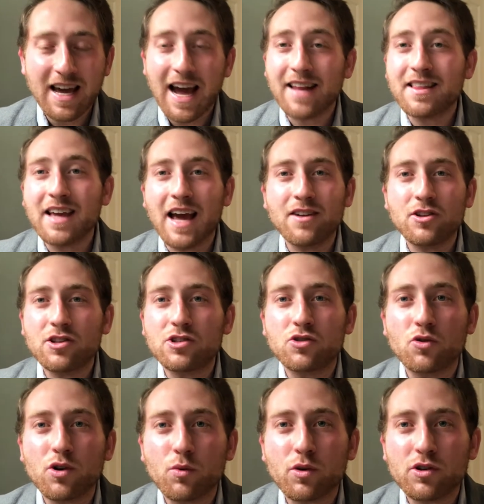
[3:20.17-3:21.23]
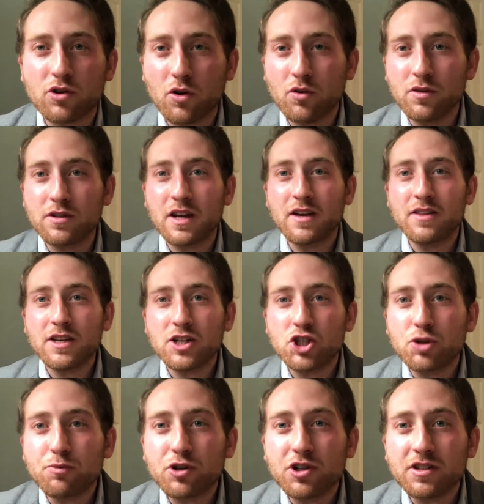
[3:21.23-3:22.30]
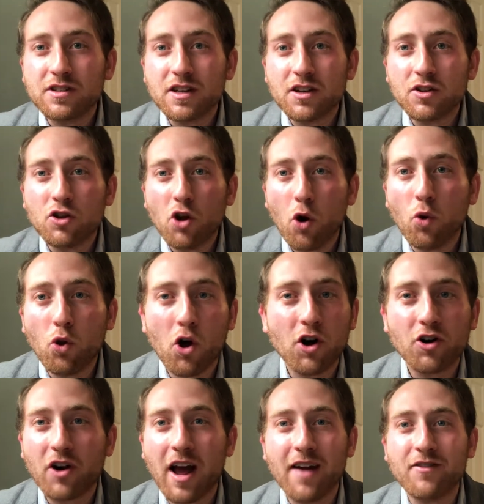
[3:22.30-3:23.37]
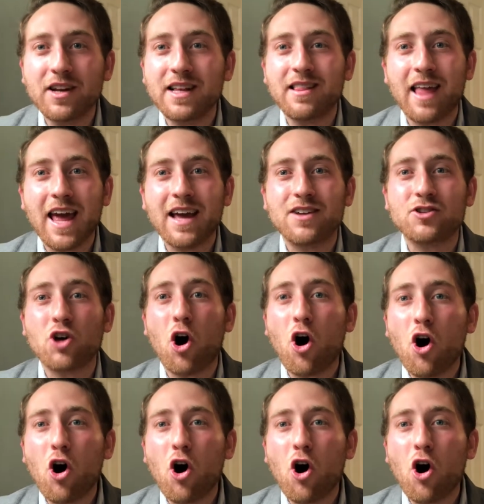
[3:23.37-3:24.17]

At the end of the story, we're told the Egyptians no longer have any land.